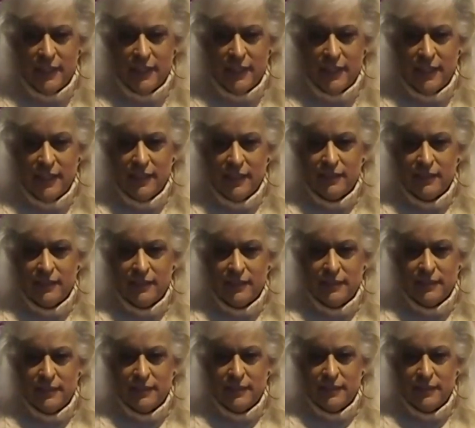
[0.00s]
Um,
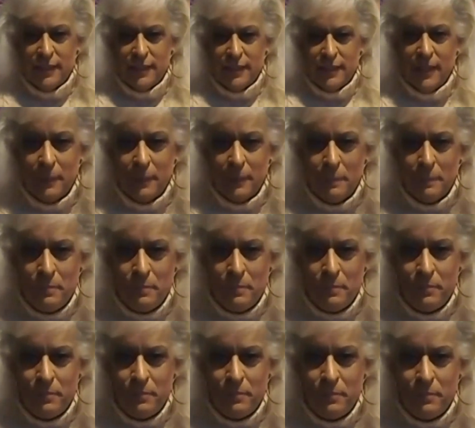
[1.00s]

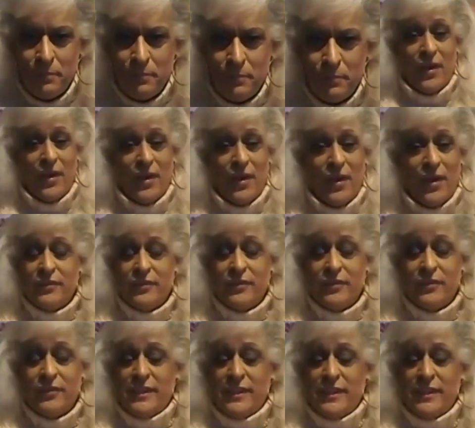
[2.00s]
favorite TV character?